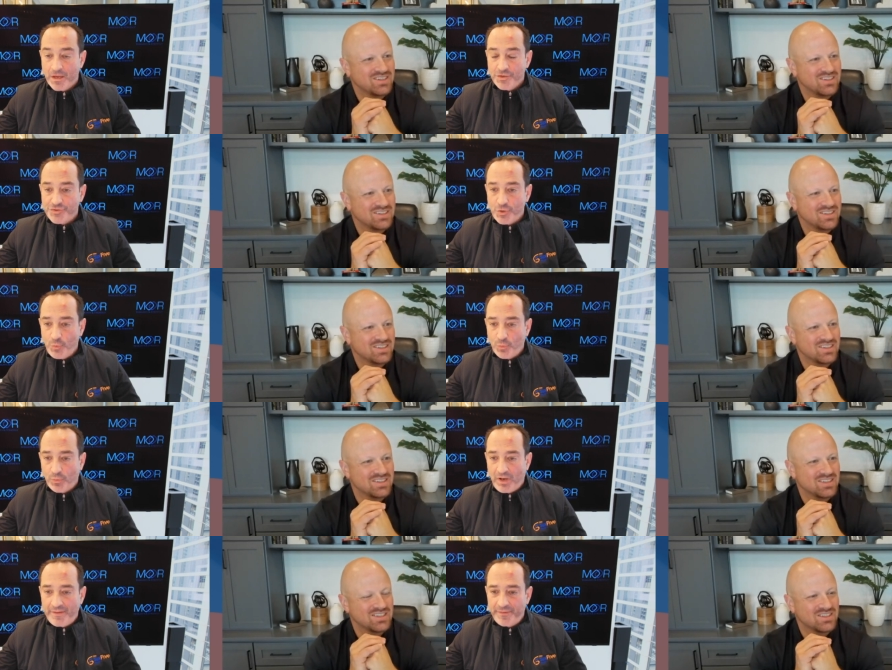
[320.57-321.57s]
Speaker 1: So
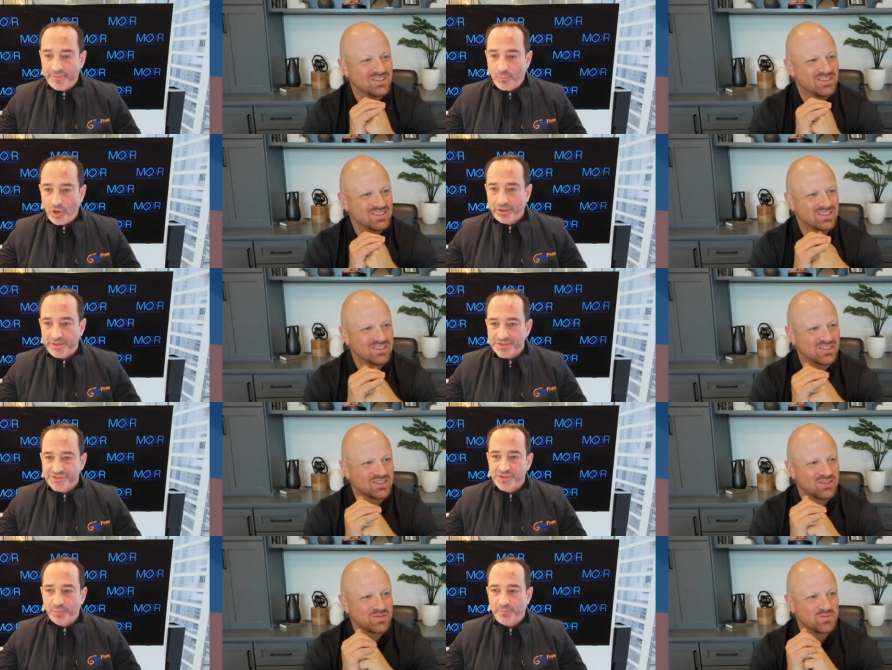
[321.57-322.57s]
I think the market is
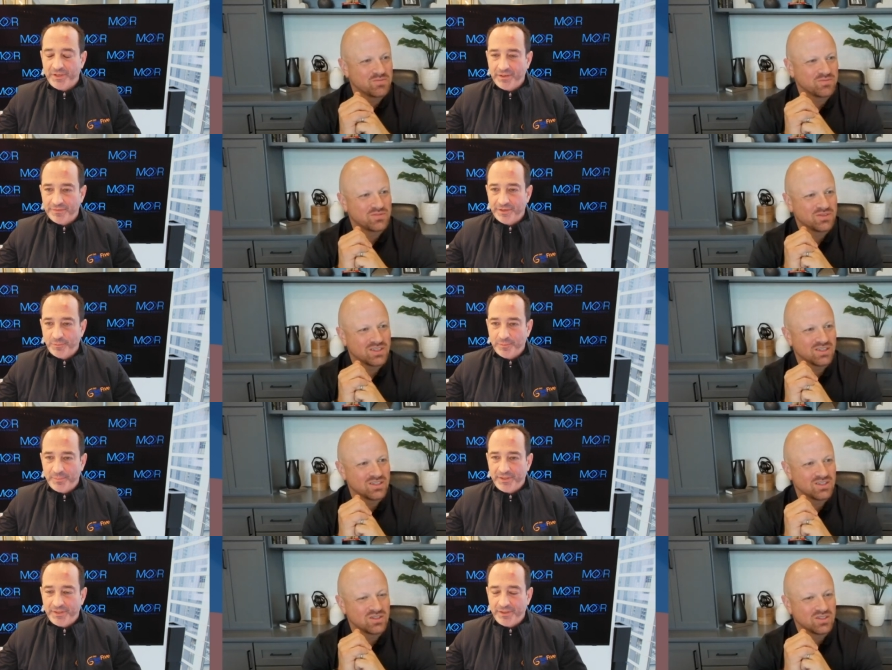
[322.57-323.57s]
so big that it would
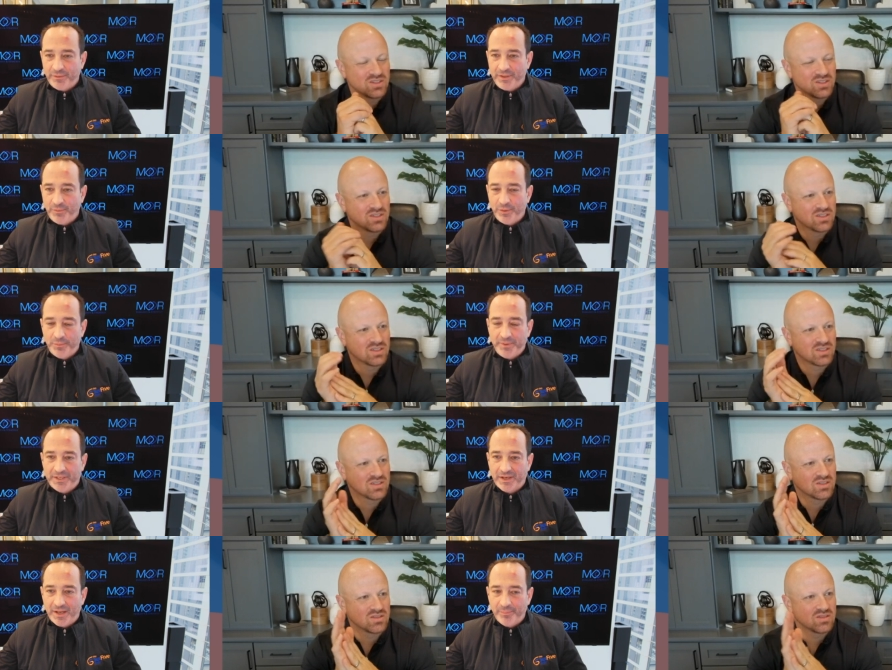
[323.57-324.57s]
be it, it would be
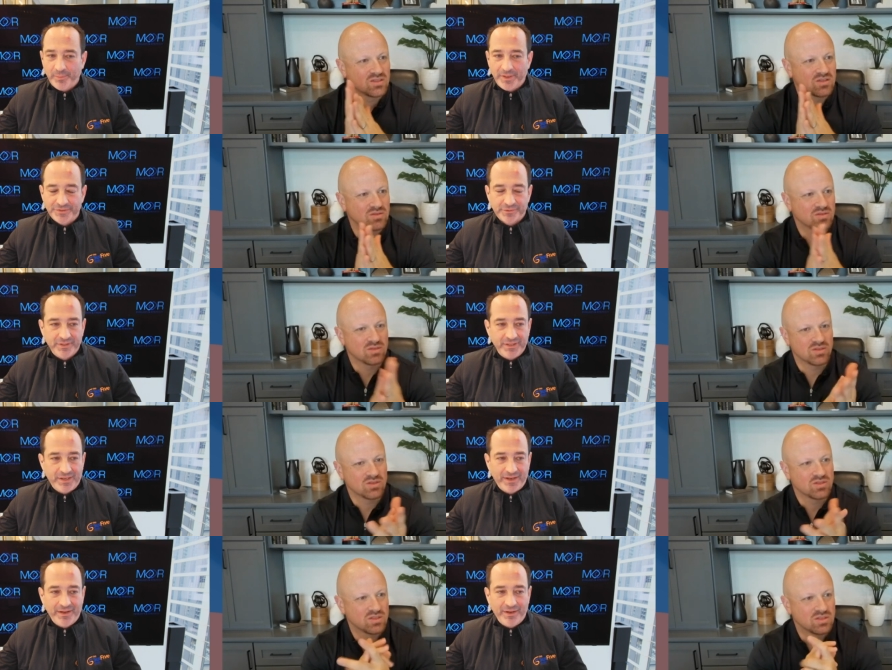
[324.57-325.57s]
complementary.
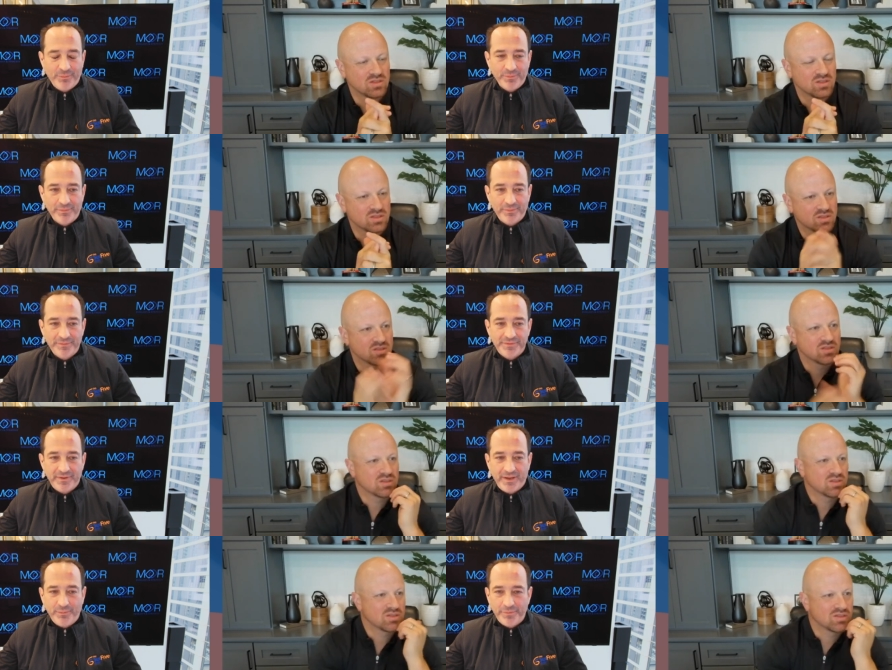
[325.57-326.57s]
I, I, don't
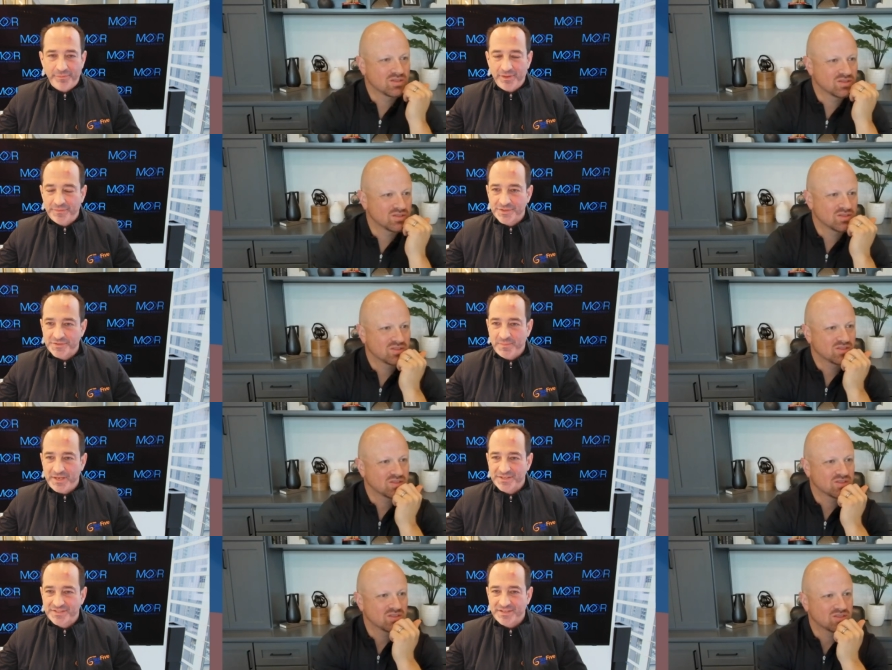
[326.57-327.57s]
I don't think this
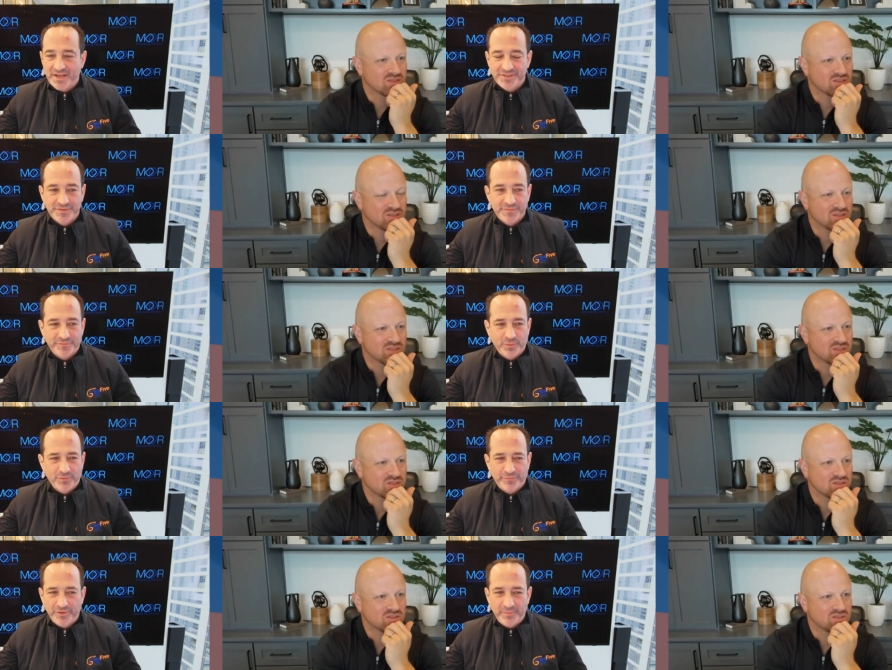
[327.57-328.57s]
makes sense for
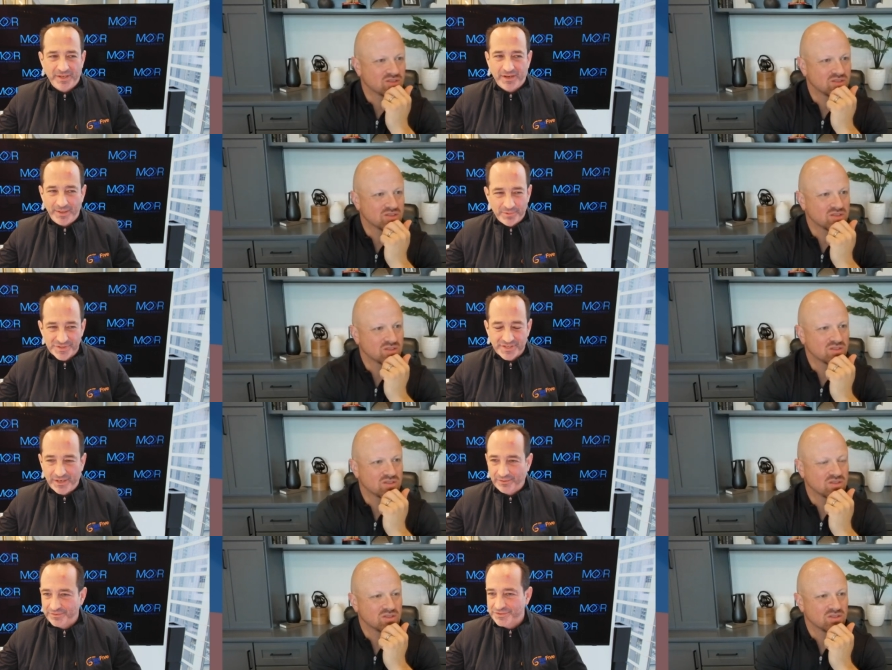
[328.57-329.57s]
for the big
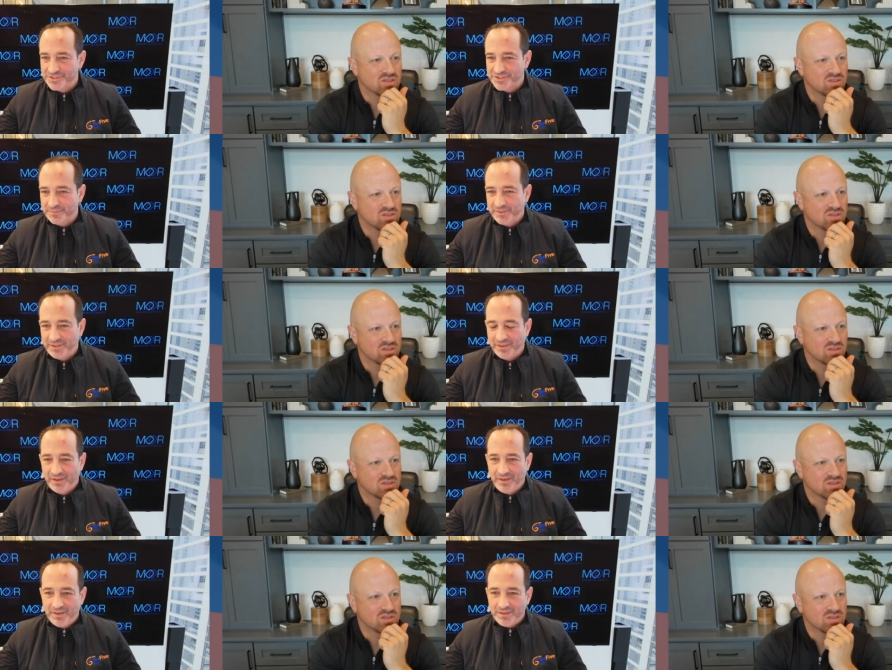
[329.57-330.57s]
hyperscalers. Just to be
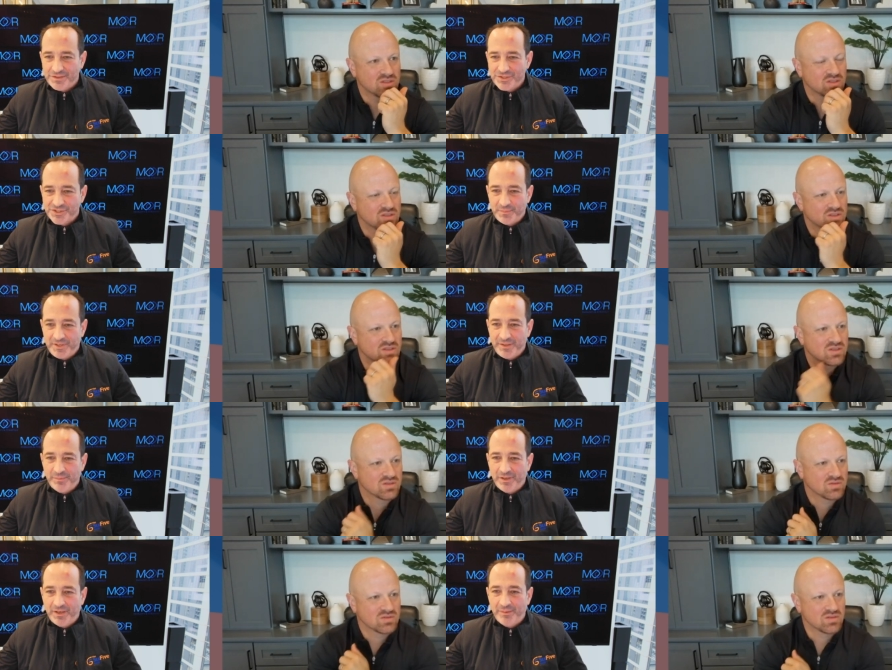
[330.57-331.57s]
just to be
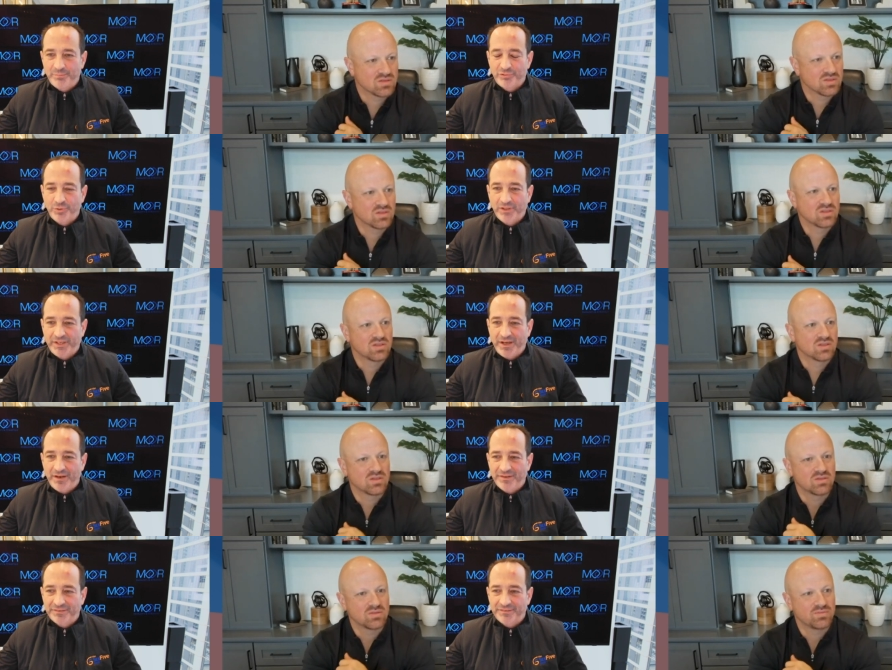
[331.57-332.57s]
uh, brutally
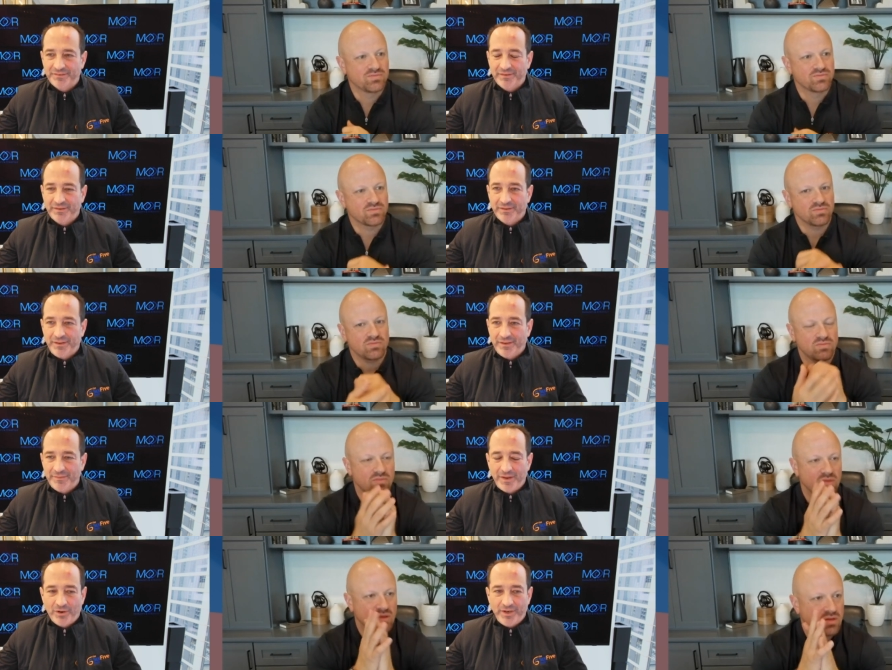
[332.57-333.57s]
honest, uh,
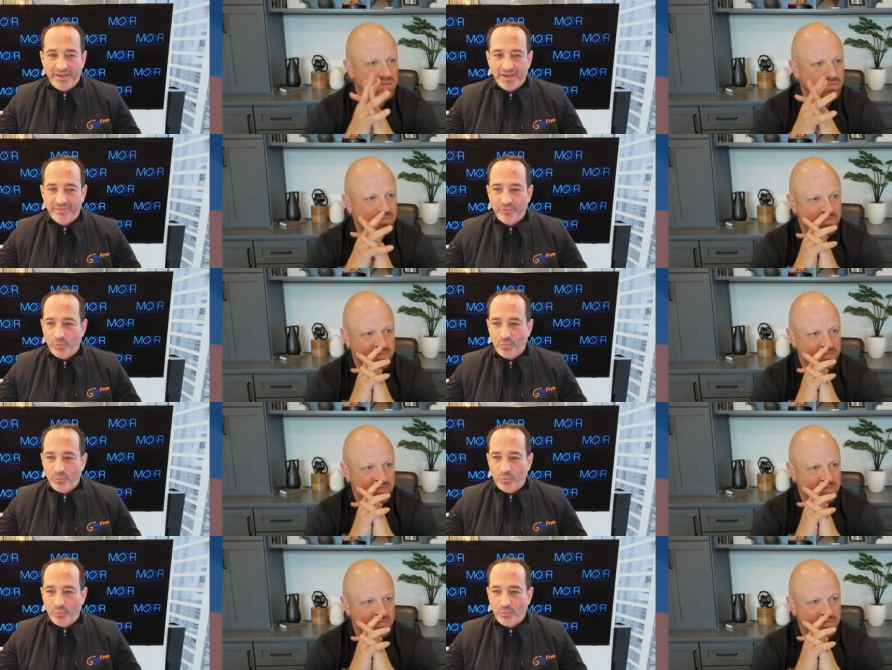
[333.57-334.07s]
they already have a